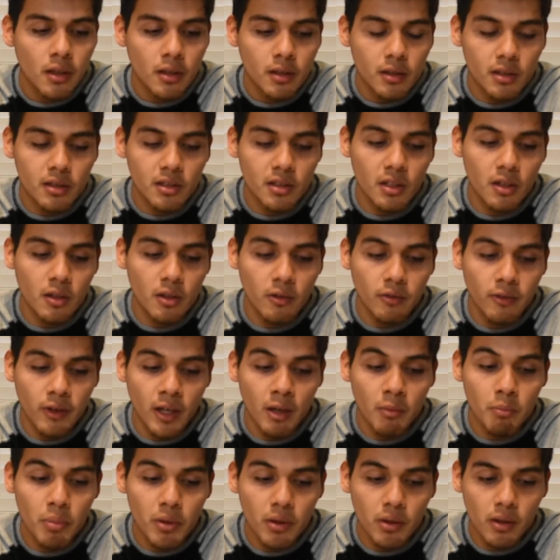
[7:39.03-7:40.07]
the skill of
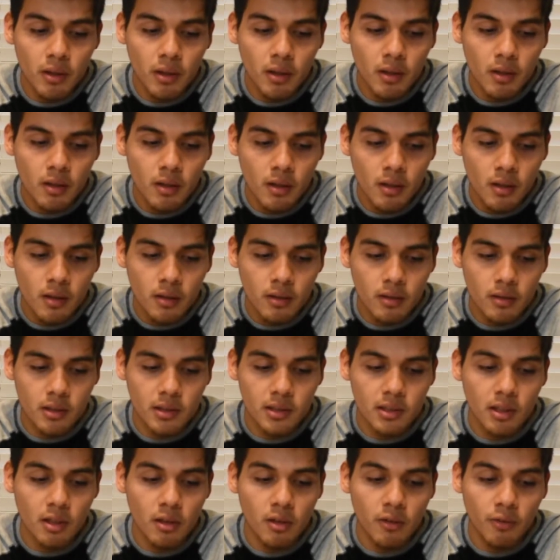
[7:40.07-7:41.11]
empathy, the
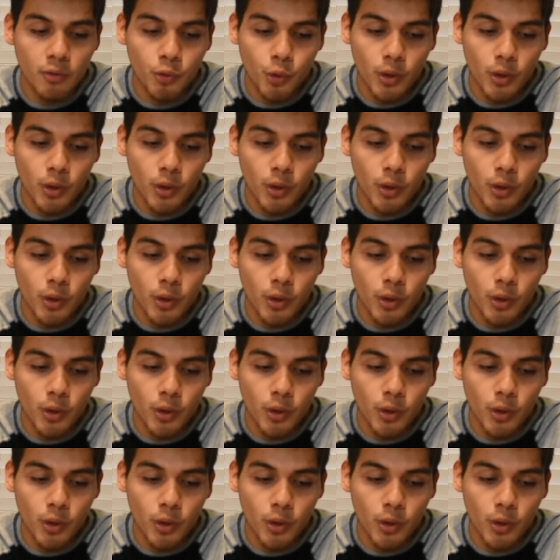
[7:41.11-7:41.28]
skill of